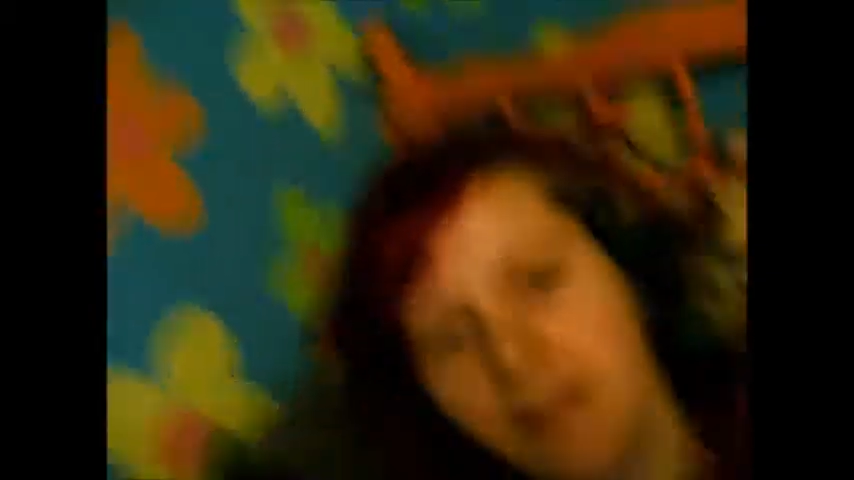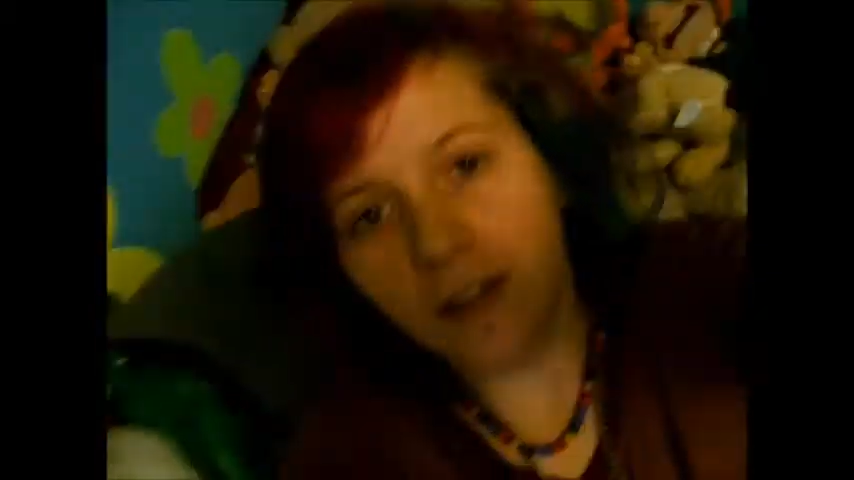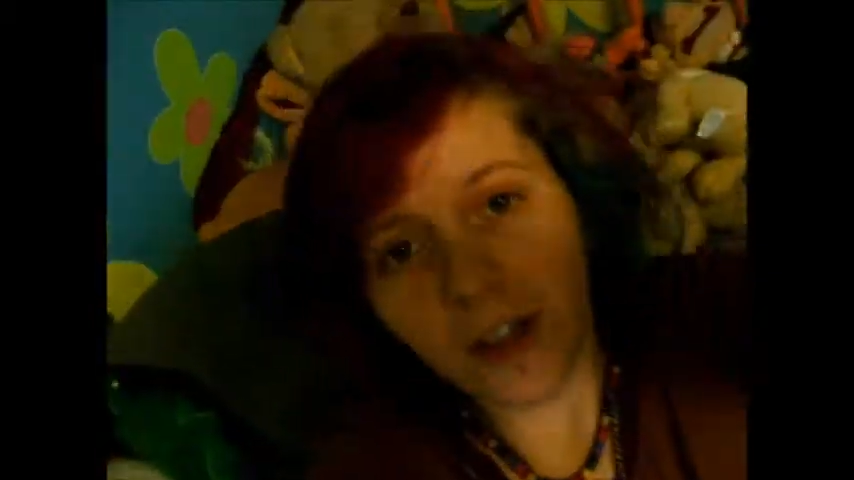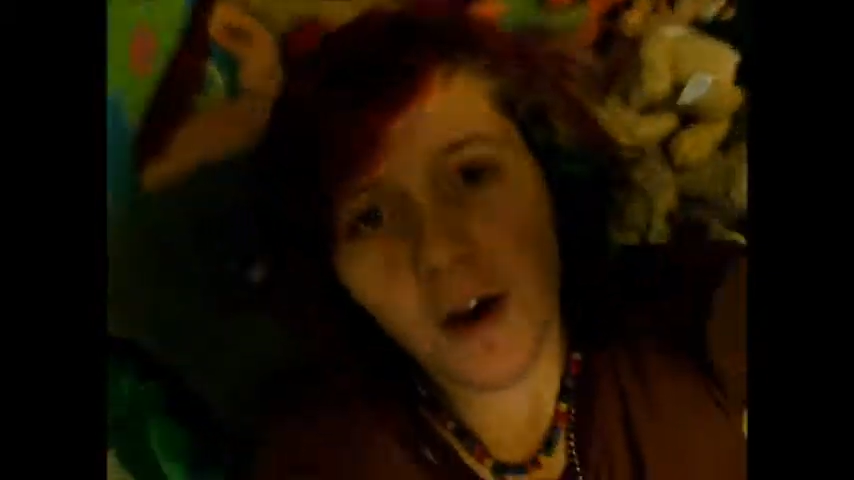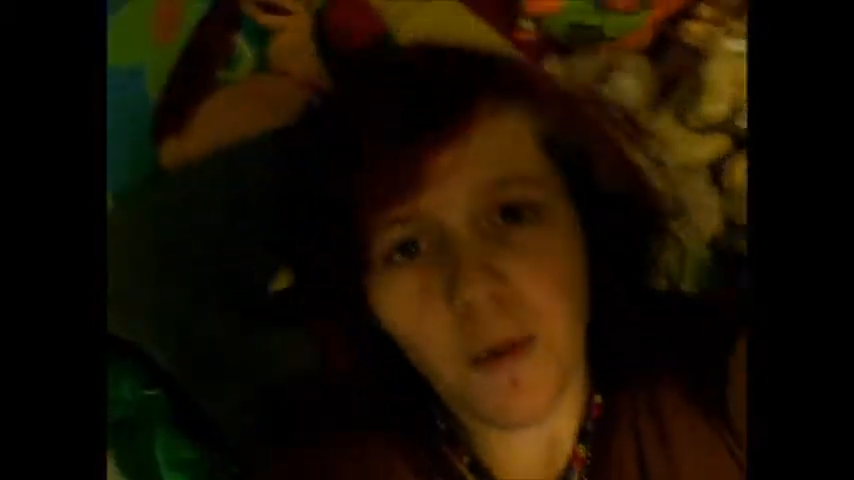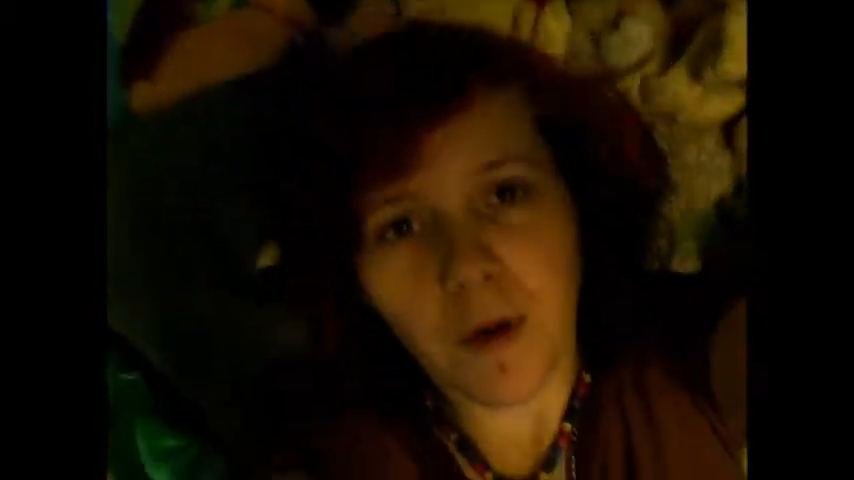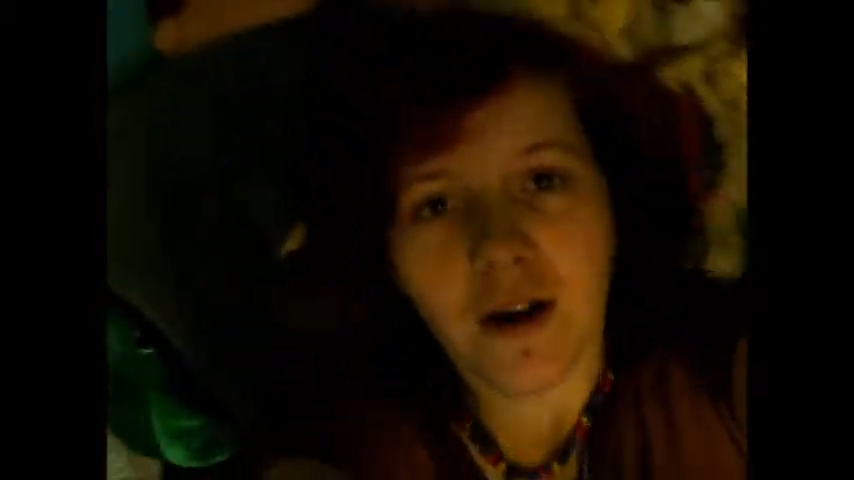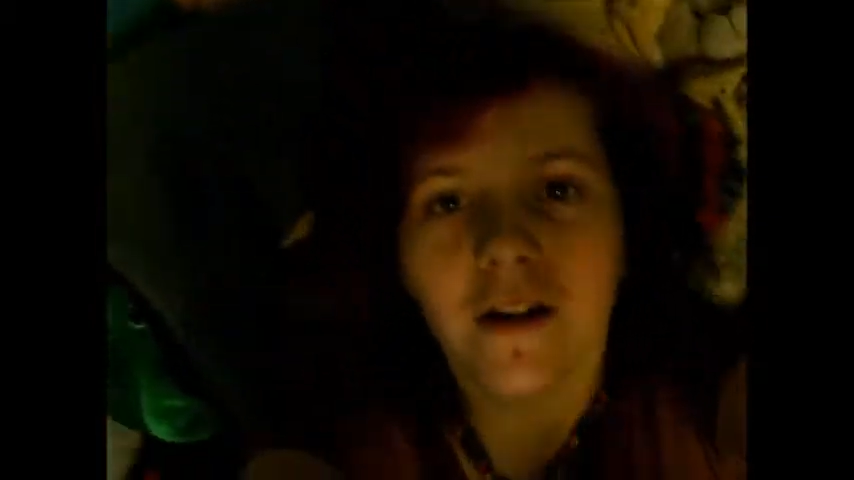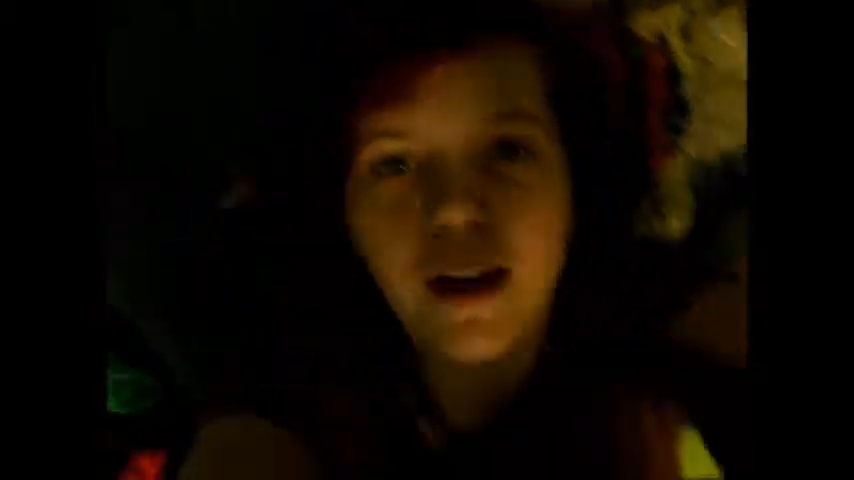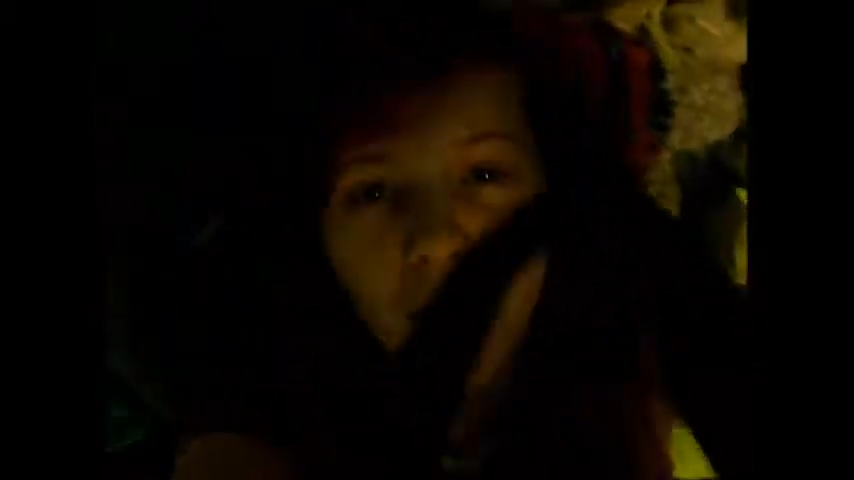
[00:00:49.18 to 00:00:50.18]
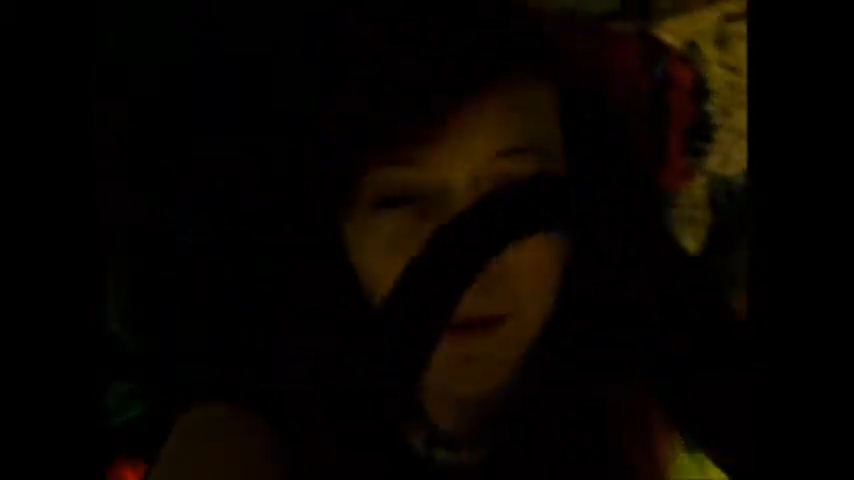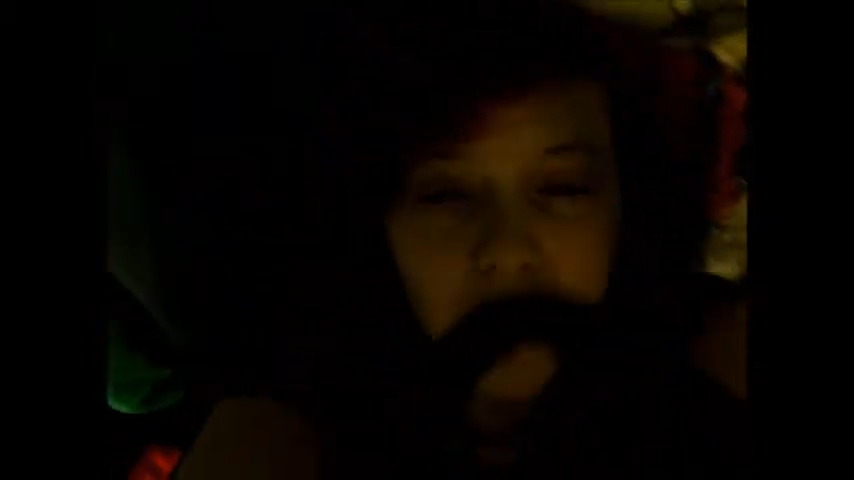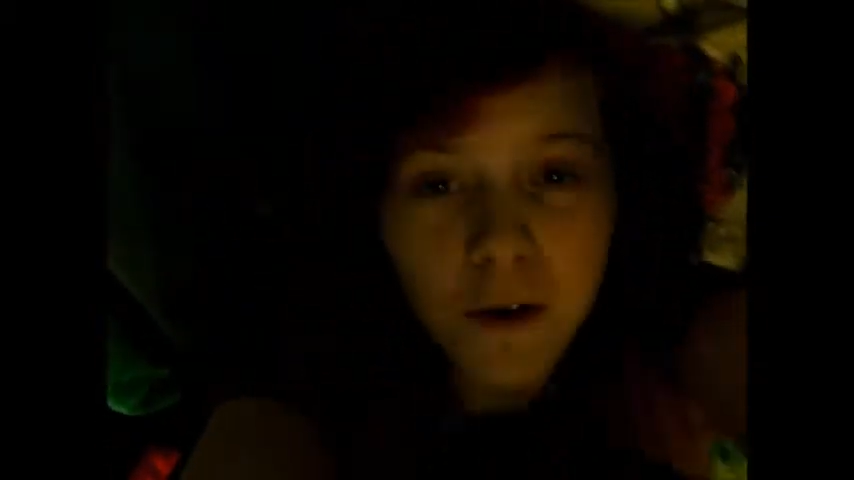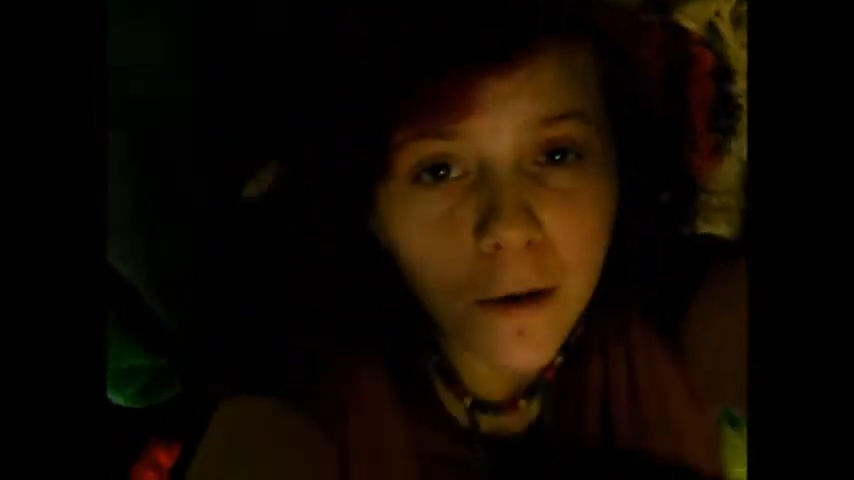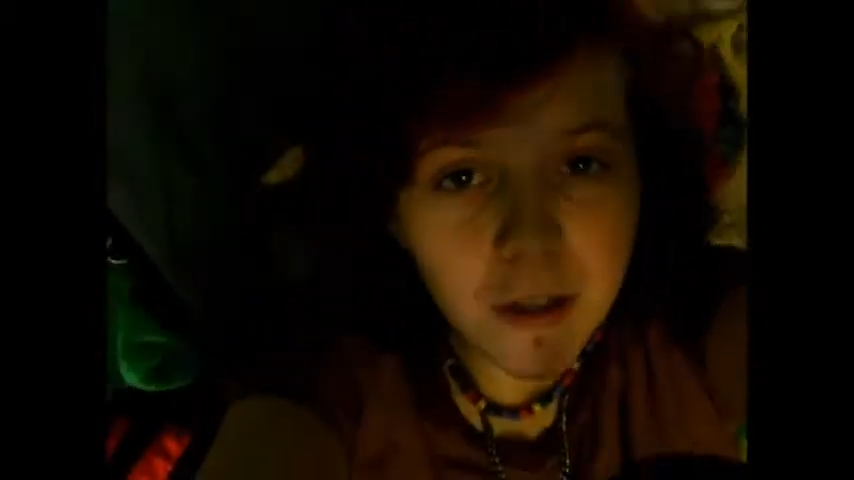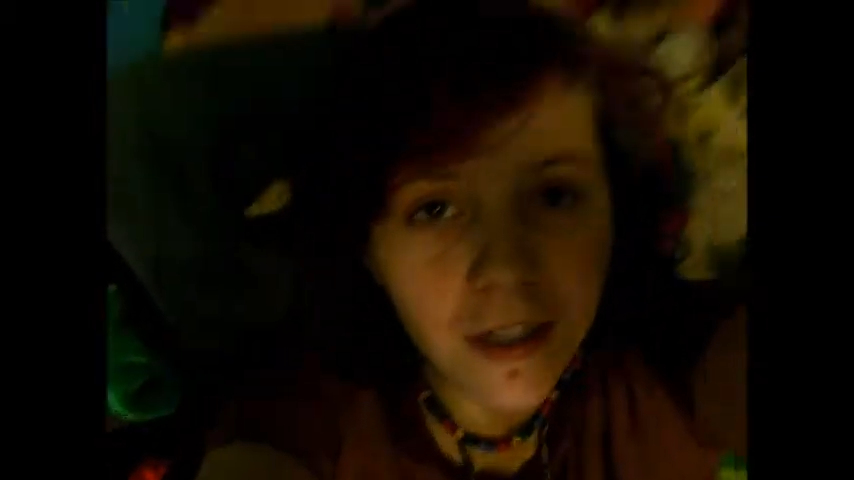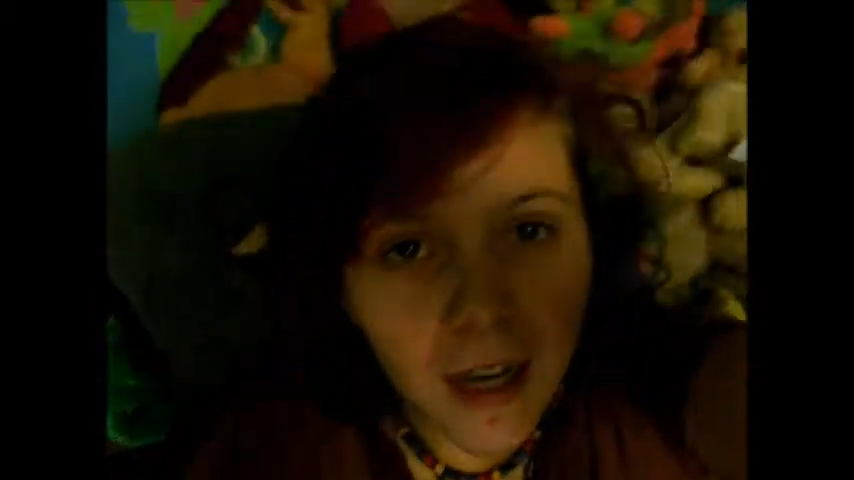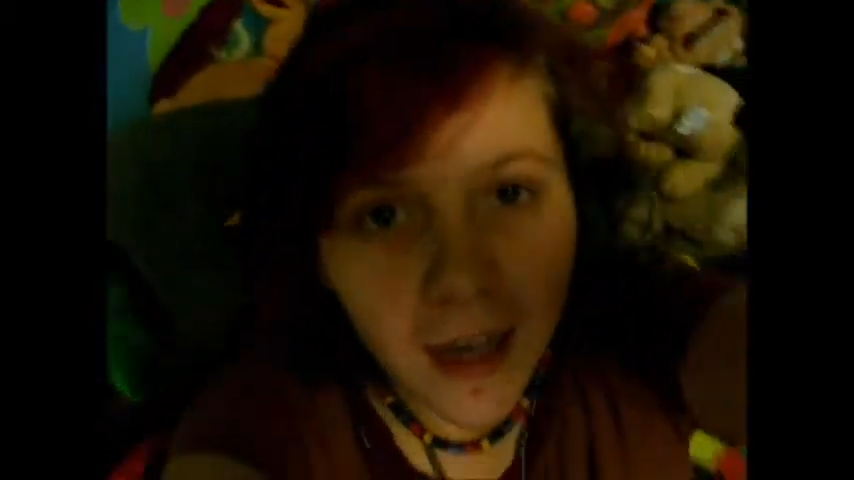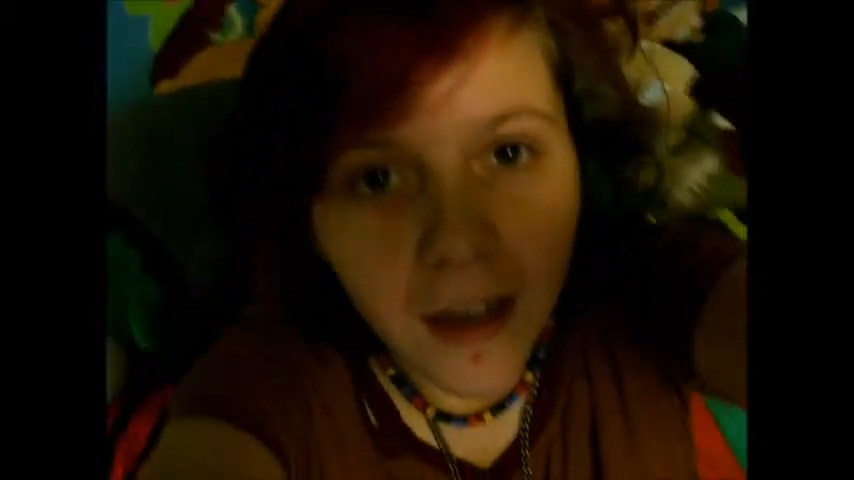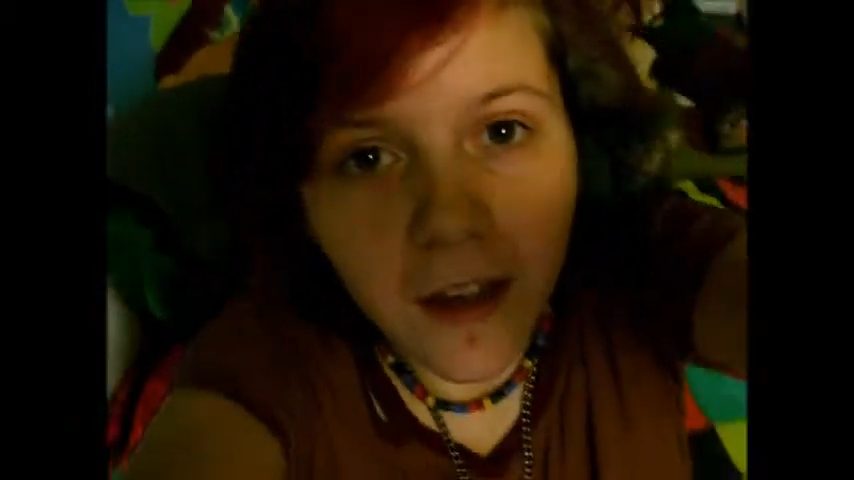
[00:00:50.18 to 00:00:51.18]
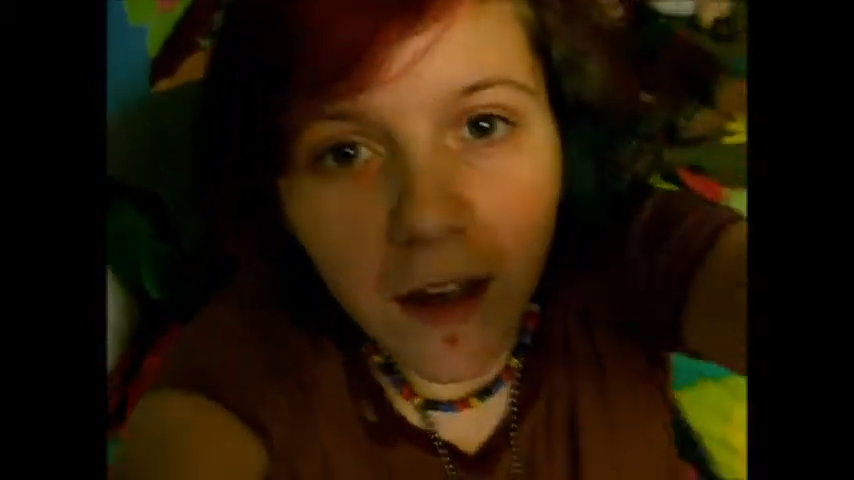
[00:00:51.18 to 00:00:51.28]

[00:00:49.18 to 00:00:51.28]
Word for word: So, world, how are you today?